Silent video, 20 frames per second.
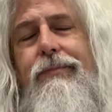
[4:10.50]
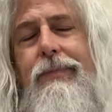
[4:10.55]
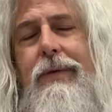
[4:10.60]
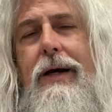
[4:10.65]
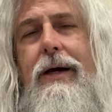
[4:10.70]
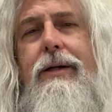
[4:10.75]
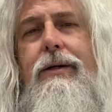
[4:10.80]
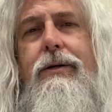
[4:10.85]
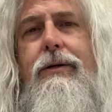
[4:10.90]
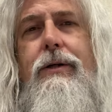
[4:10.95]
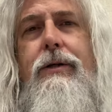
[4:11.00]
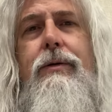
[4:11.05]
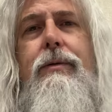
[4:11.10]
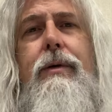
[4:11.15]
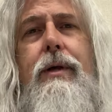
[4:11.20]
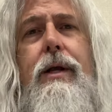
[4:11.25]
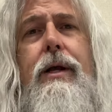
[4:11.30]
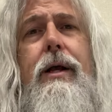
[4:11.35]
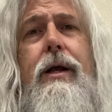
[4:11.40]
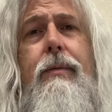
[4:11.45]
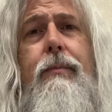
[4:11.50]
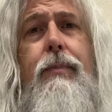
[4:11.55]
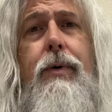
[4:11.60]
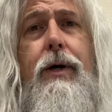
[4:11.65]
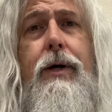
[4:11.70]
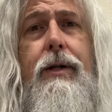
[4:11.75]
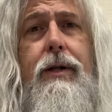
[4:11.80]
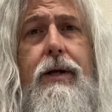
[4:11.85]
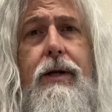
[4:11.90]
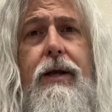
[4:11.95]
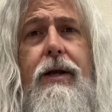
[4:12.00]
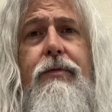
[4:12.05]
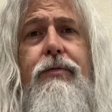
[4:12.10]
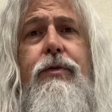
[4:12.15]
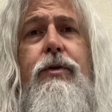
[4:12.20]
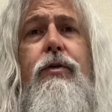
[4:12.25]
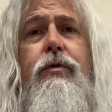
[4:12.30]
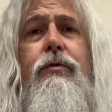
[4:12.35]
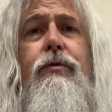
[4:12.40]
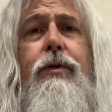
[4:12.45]
I don't know. But
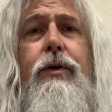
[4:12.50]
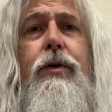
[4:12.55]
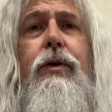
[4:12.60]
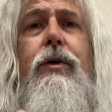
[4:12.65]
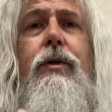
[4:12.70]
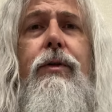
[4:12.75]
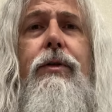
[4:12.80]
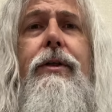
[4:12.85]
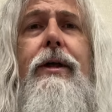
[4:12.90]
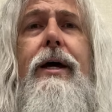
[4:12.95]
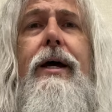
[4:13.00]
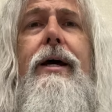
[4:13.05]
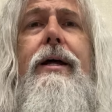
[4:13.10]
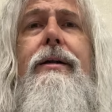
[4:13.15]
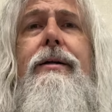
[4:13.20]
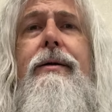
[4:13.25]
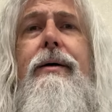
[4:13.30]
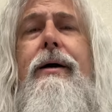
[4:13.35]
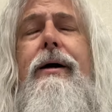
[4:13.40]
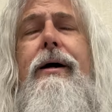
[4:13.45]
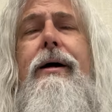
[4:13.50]
if you feel that